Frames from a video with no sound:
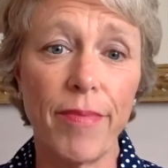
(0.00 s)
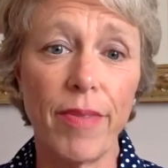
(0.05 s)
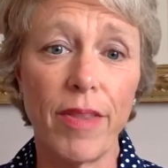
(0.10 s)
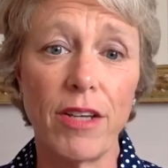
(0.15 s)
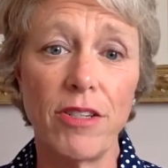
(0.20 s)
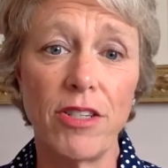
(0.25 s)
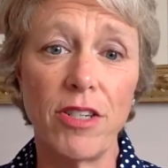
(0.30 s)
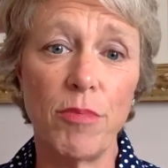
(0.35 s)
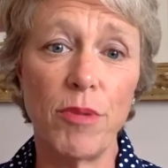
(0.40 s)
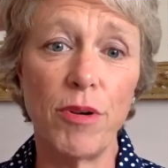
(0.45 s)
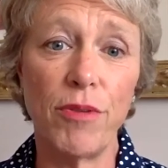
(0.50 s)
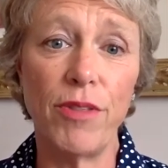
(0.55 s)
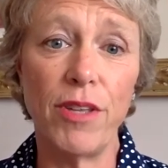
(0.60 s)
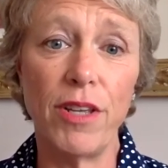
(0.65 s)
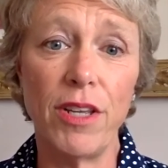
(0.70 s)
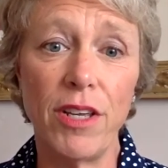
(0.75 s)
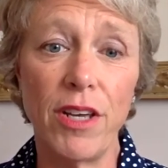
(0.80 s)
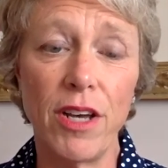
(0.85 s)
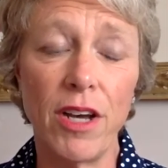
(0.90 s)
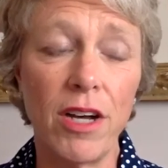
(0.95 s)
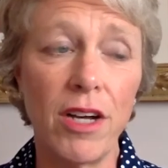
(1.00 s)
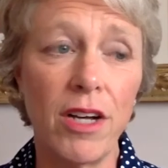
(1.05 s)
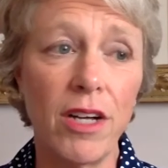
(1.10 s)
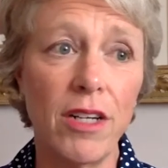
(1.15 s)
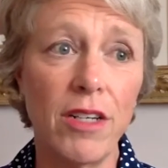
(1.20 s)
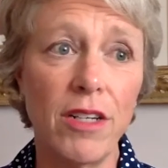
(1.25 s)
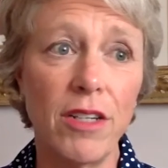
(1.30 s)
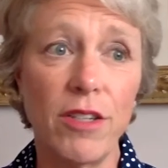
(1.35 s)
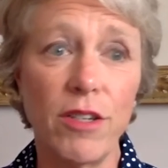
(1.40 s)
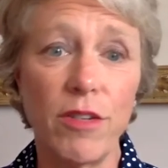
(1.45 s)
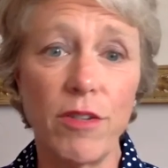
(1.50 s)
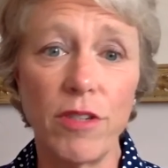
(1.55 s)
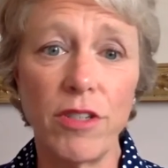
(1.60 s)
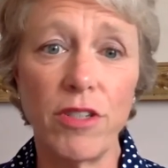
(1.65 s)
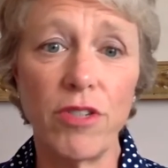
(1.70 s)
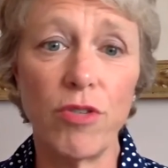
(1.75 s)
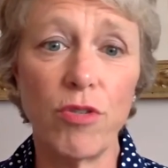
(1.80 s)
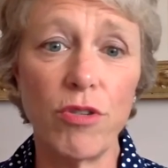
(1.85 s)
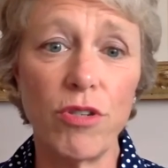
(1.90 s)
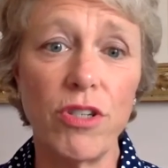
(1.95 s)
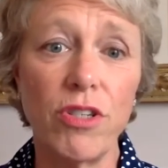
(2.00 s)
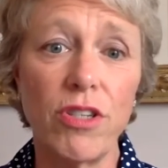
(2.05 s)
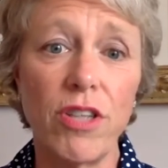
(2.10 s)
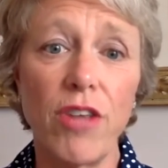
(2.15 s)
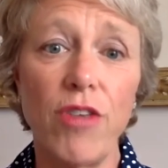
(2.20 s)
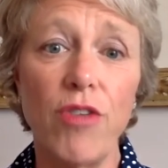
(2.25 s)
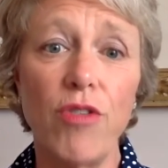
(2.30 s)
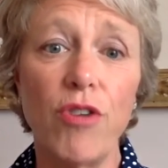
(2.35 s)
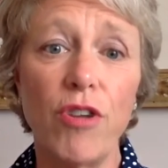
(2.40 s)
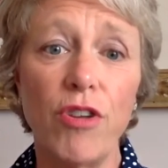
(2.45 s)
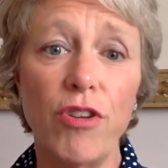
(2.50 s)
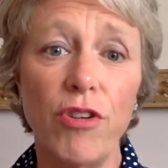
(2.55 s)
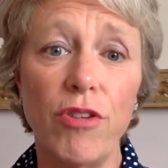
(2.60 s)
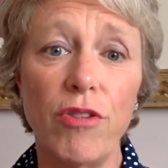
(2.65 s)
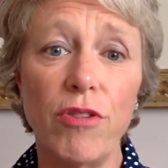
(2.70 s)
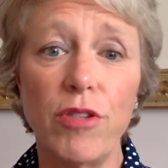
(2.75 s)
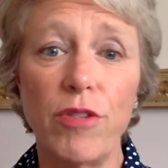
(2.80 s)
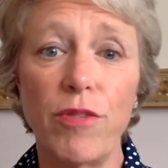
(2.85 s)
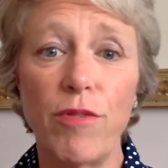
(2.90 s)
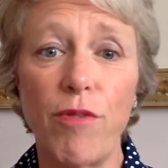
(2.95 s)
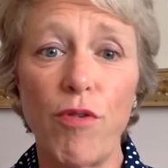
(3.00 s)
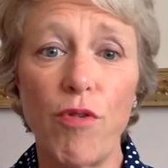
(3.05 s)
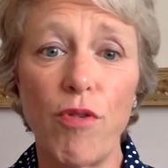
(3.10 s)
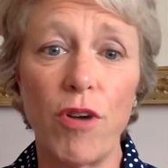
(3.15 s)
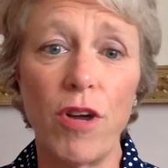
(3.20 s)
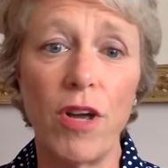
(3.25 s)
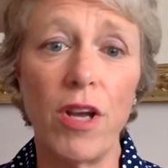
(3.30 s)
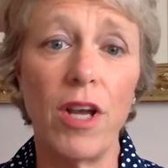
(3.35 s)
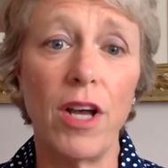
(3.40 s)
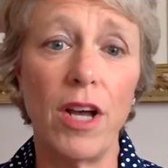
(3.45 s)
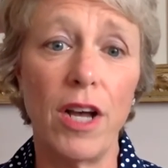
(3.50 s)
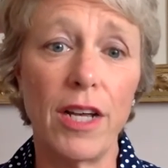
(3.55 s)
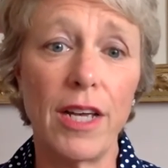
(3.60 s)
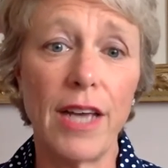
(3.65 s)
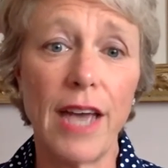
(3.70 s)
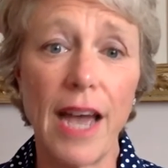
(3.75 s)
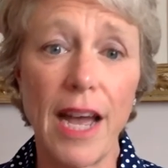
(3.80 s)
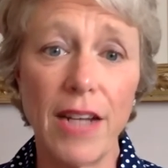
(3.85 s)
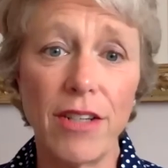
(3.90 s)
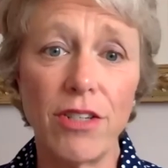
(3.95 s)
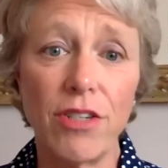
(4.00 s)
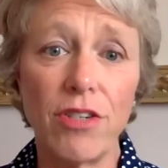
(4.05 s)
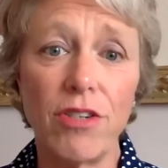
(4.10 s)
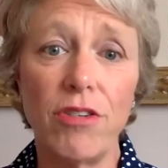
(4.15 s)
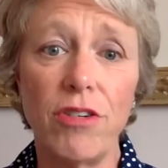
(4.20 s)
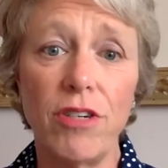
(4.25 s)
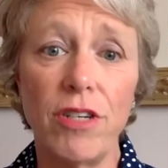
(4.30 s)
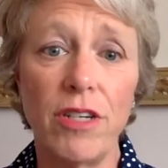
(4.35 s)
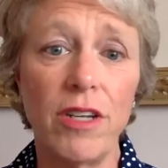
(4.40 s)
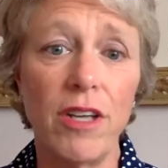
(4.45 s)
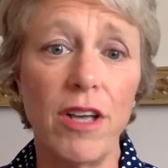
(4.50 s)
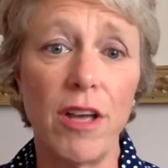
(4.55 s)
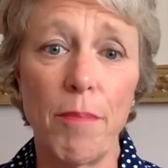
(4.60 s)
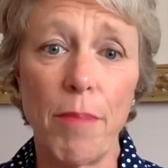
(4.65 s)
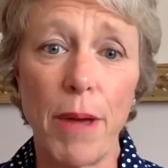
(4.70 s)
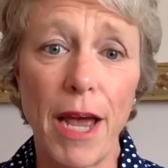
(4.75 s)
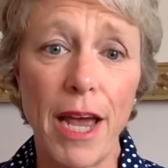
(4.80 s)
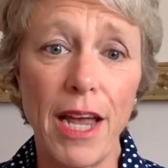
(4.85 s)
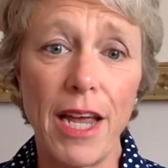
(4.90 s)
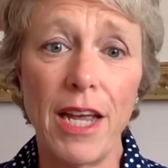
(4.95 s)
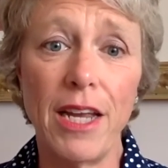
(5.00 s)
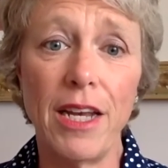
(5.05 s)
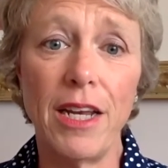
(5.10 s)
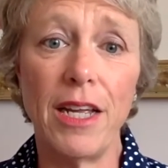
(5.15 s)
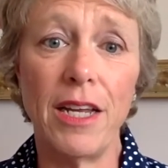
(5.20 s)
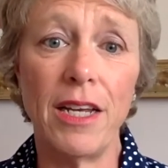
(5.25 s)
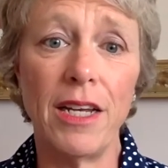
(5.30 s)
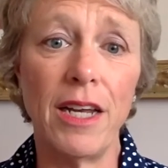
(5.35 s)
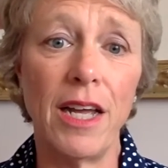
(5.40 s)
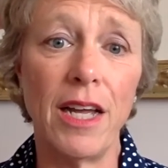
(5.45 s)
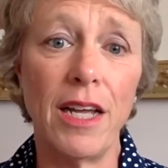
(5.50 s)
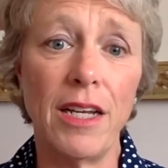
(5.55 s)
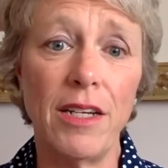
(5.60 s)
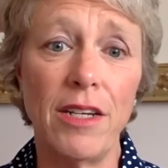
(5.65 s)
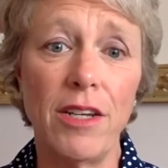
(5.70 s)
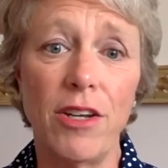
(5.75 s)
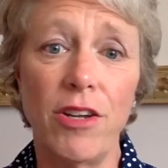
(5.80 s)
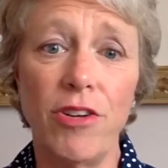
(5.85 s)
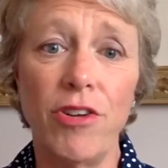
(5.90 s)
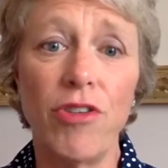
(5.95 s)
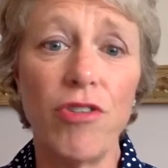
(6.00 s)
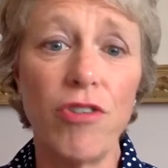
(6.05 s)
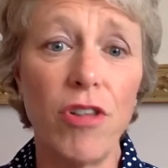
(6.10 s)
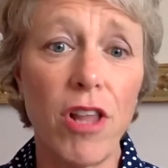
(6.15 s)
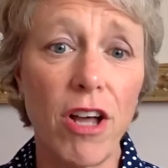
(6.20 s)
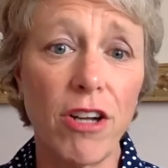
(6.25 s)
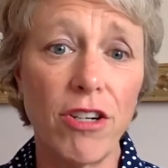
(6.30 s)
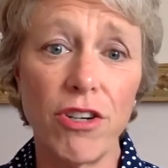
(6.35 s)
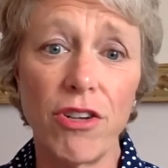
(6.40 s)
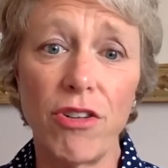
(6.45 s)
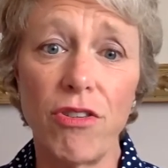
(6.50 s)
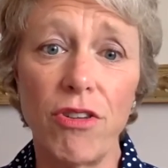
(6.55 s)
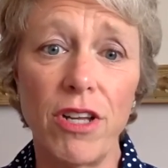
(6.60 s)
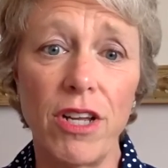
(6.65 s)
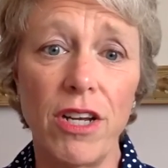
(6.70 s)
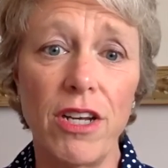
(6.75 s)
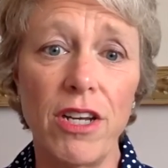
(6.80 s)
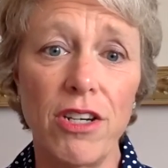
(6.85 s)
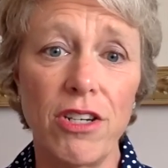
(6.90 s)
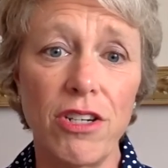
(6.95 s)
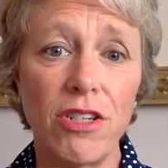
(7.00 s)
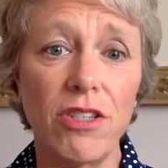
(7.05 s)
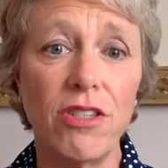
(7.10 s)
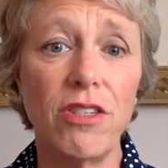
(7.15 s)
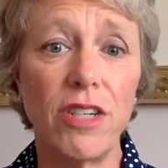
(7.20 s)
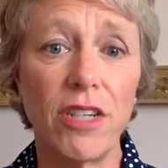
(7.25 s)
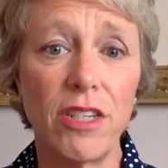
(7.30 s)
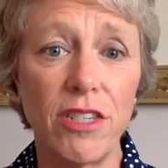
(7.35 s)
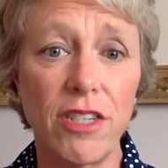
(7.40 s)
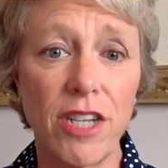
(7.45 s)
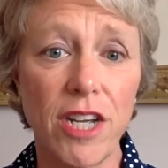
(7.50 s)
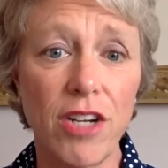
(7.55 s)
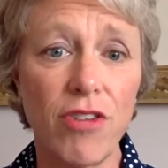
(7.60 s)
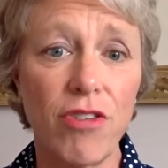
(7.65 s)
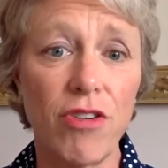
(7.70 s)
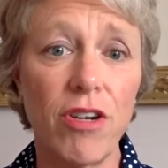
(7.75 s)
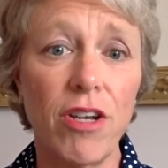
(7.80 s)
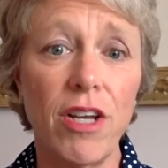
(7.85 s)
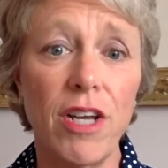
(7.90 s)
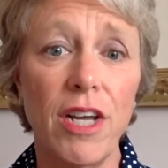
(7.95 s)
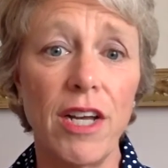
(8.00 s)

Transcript: some of the sources that you could use for cancer and pain and neurological conditions, etc.